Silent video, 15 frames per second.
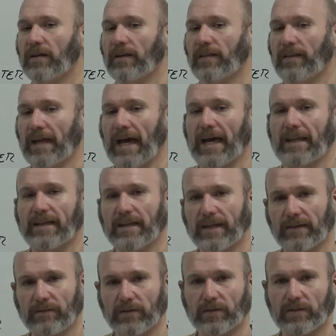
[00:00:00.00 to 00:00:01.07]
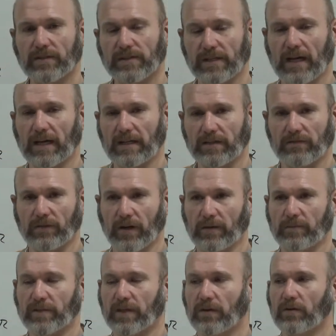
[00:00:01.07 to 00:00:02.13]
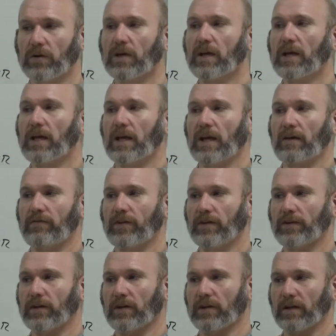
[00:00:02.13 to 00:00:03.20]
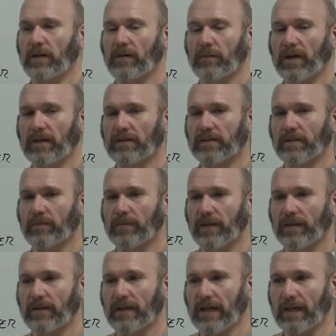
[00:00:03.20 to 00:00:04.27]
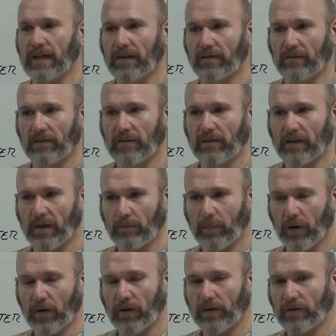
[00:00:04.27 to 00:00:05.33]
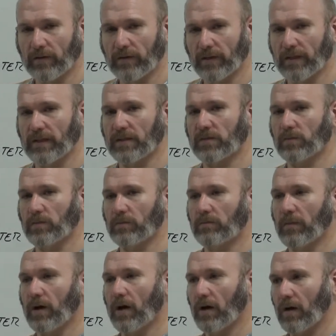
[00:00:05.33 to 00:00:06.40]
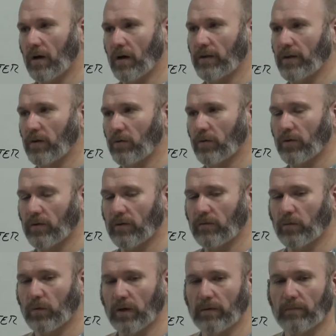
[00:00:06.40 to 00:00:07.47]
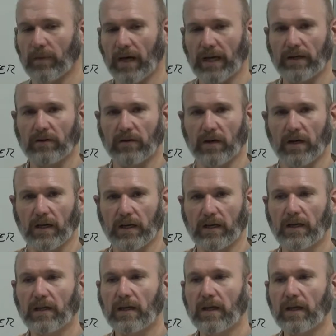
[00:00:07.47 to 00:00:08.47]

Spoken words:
that level of size. So if you're talking about something that can, a particle that is on the order of 1 micron,